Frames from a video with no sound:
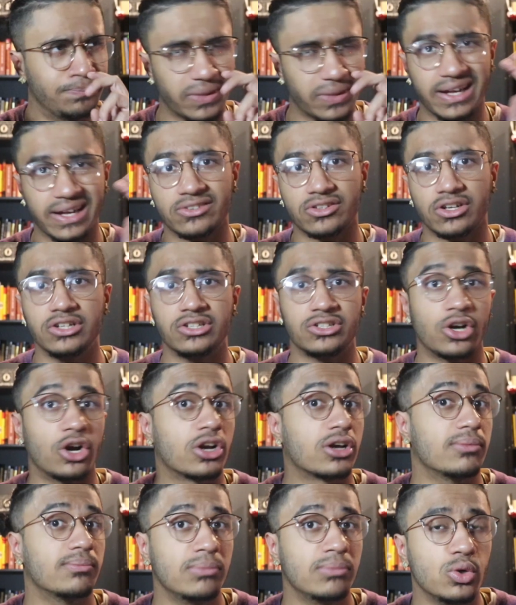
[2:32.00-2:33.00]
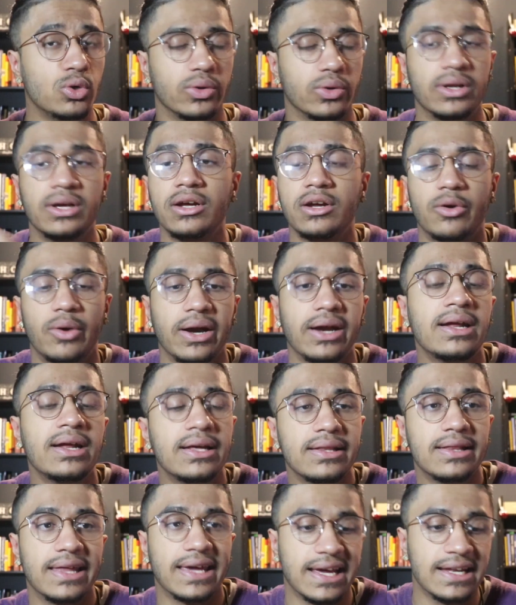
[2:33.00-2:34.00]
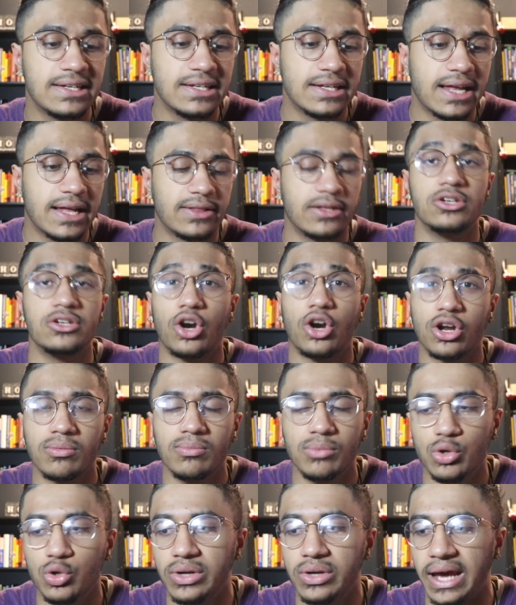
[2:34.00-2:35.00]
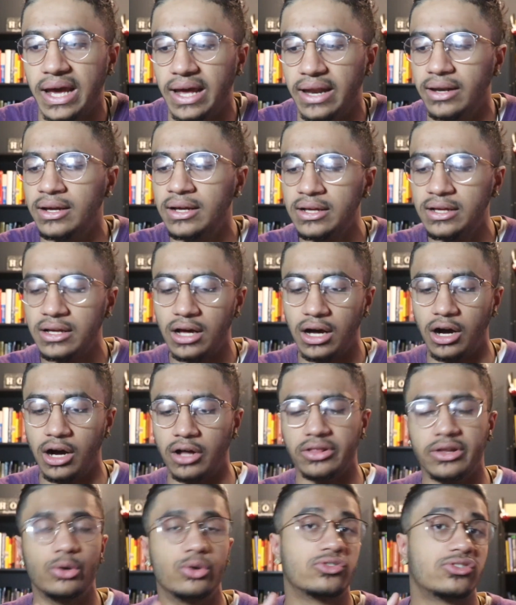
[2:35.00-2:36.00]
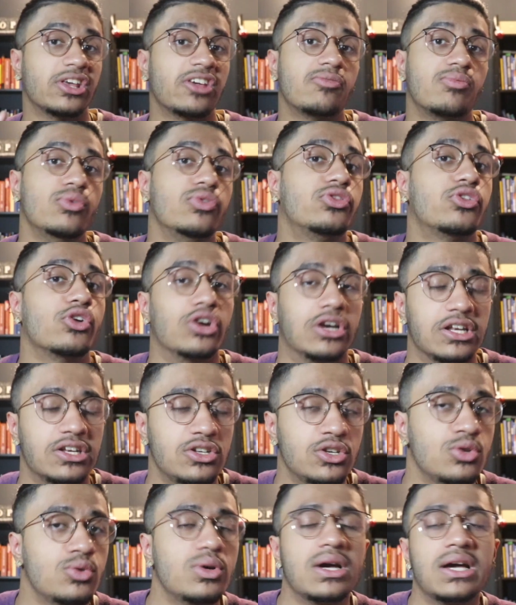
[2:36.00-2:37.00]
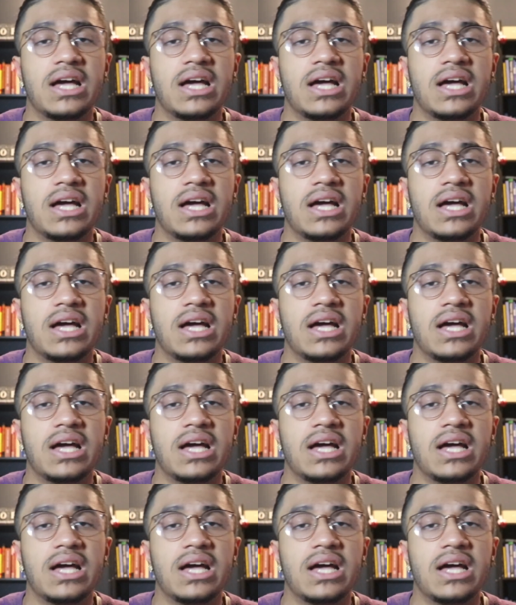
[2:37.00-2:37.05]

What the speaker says: I guess, a dark moon, right? They hinted at the dark moon and there was Safemoon 32.